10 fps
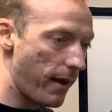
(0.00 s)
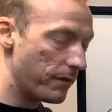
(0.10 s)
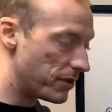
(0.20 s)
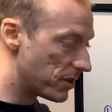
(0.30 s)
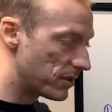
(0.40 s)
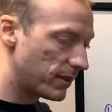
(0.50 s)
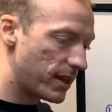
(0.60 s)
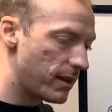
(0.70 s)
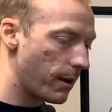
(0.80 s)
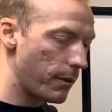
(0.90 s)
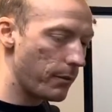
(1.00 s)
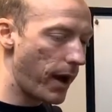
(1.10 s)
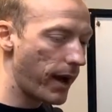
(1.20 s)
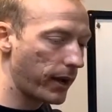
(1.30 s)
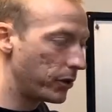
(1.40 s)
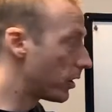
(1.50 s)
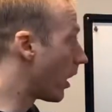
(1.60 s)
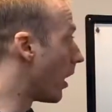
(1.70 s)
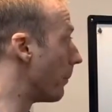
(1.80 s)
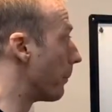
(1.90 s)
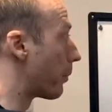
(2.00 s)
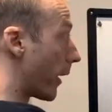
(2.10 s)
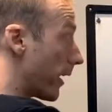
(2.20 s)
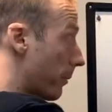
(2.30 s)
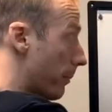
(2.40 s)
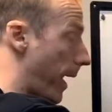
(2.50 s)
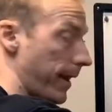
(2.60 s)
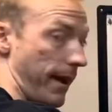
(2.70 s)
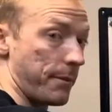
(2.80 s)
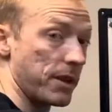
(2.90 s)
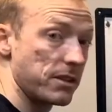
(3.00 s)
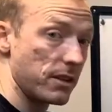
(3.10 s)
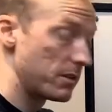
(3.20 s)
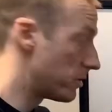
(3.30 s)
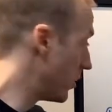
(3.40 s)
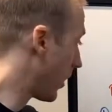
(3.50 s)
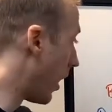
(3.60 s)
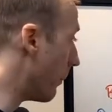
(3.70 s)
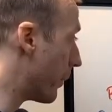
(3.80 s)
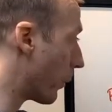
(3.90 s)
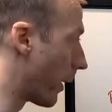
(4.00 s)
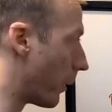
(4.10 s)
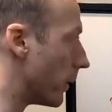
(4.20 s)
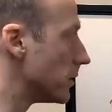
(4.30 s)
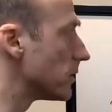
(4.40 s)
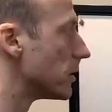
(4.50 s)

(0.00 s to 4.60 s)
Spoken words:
just keep coming back and you can't break bad habits and you can't build better ones,